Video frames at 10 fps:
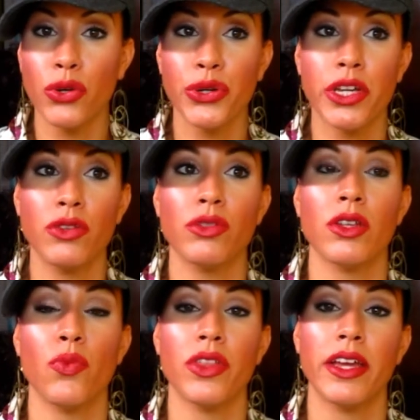or you can use
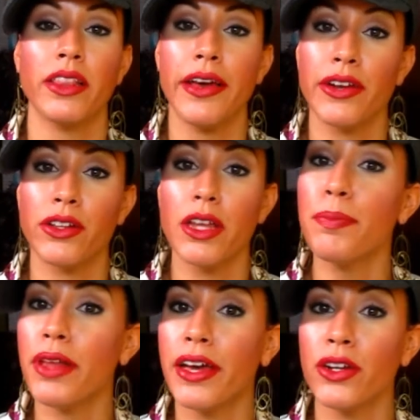it with a lighter
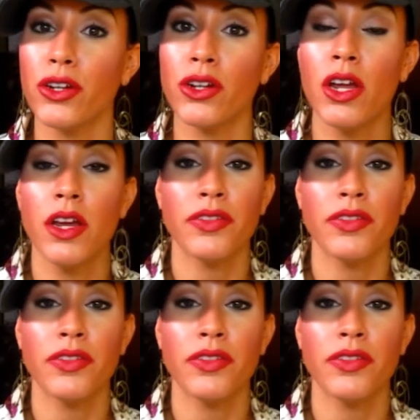lip liner